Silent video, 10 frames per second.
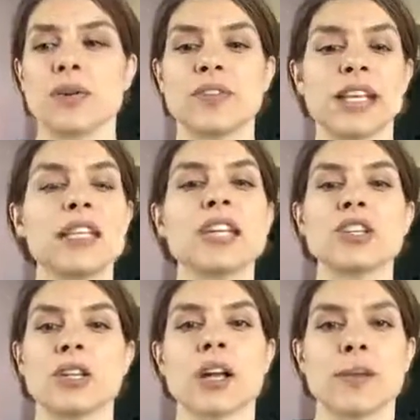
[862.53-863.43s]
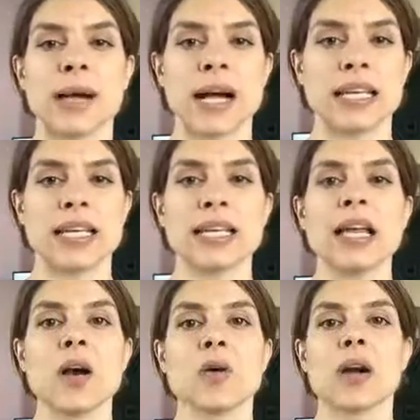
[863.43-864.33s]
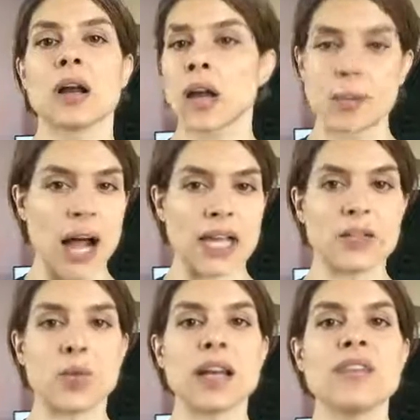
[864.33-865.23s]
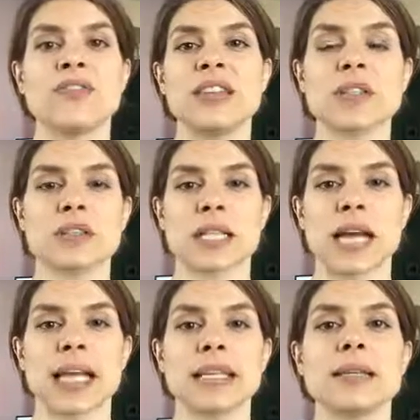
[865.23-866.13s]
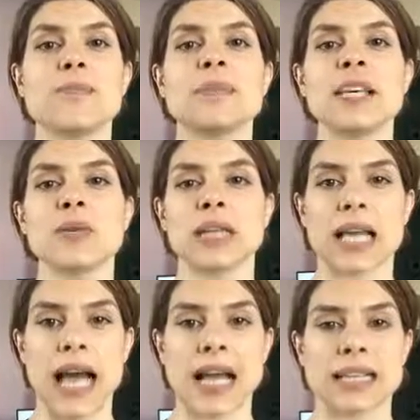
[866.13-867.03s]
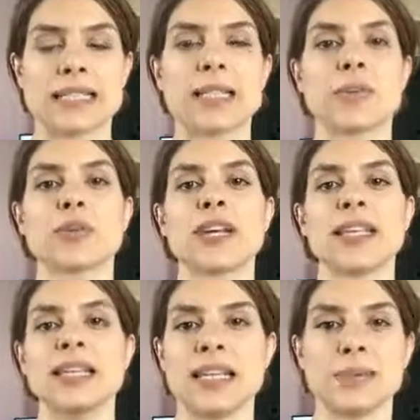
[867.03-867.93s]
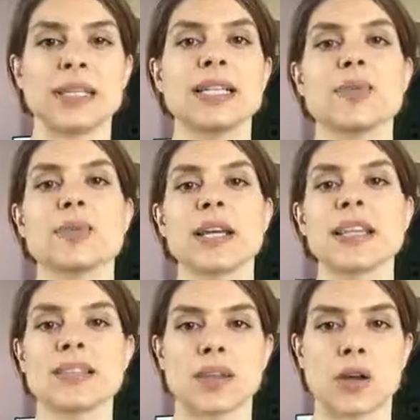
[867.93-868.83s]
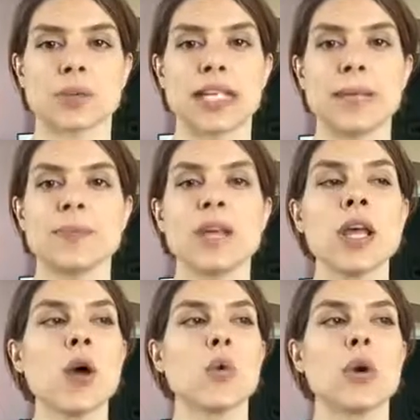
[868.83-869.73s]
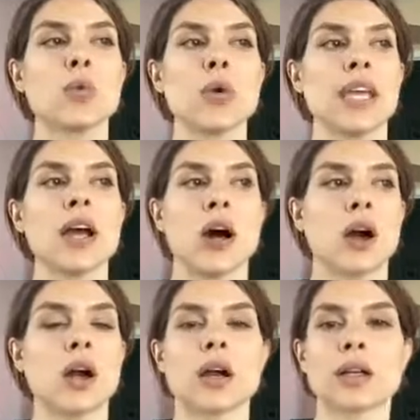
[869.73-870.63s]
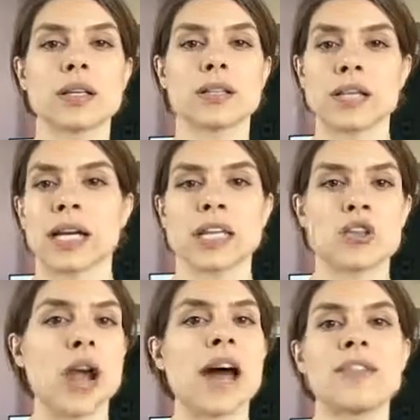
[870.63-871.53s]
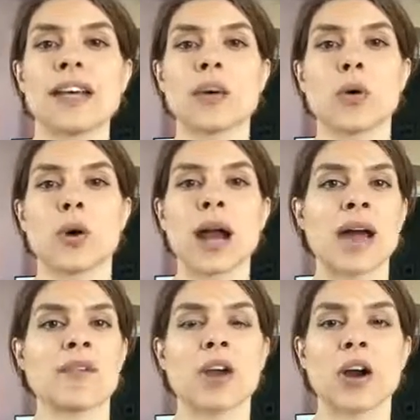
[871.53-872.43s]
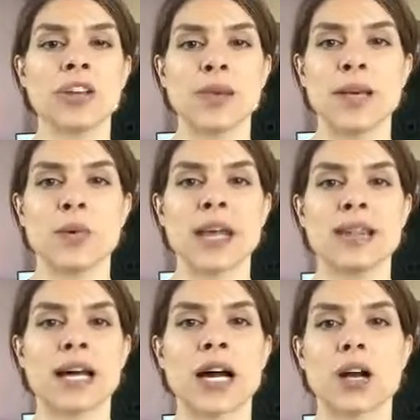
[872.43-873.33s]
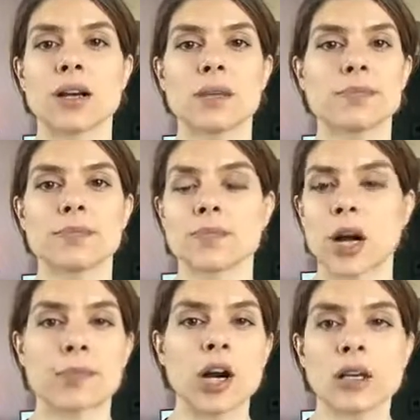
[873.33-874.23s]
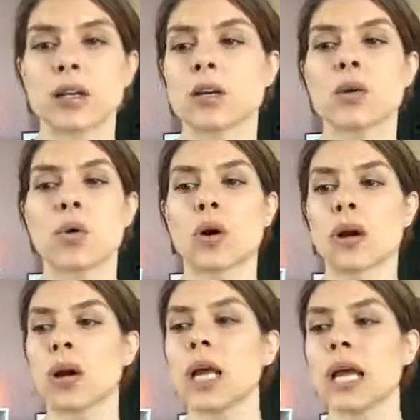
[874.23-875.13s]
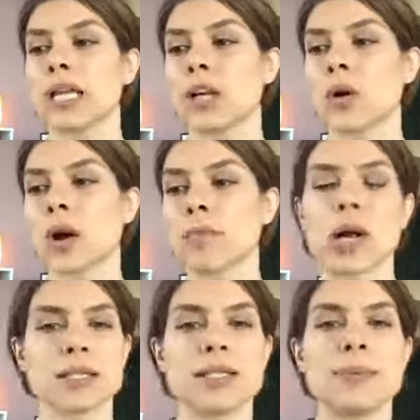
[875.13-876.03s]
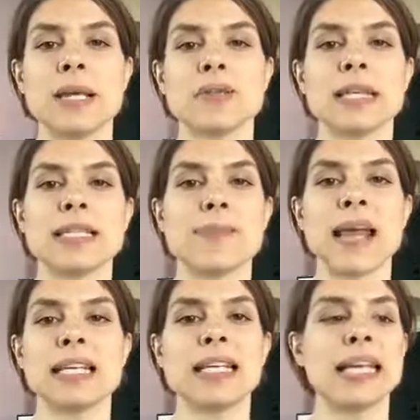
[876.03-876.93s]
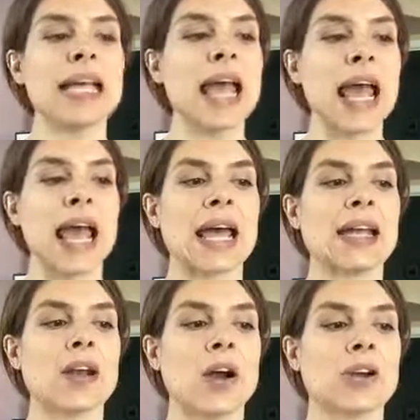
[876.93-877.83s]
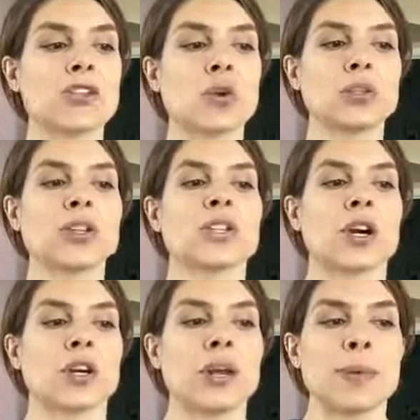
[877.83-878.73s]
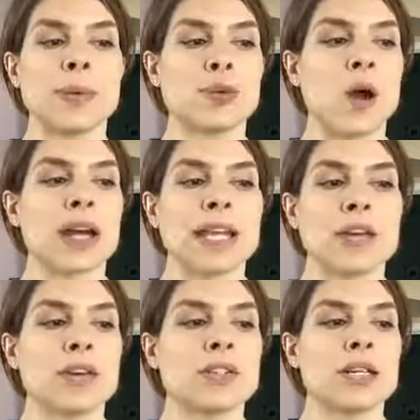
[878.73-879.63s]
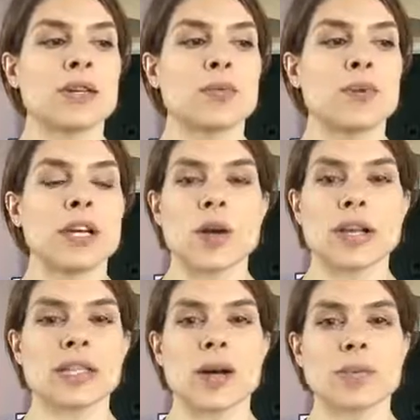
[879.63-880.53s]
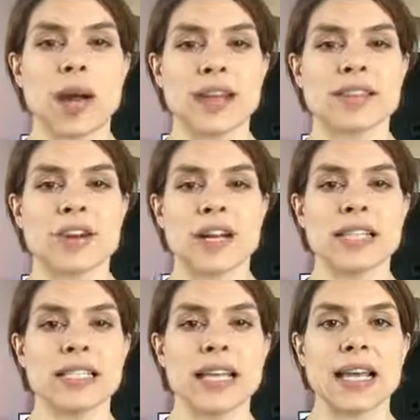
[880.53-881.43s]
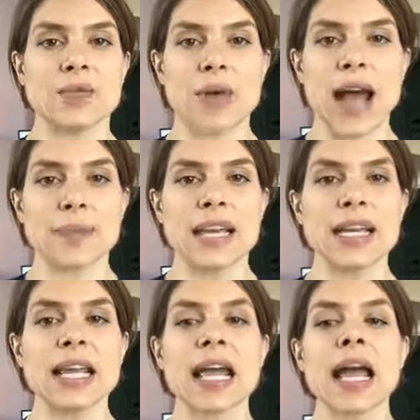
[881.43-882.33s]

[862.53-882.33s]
conditioned our body and our mind what it feels like to be relaxed, to breathe deeply, to breathe slowly, when we are stuck in traffic or we're having an argument with our partner, or our boss is being really demanding and our shoulders start creeping up to our ears and we notice our breath starting to get rapid,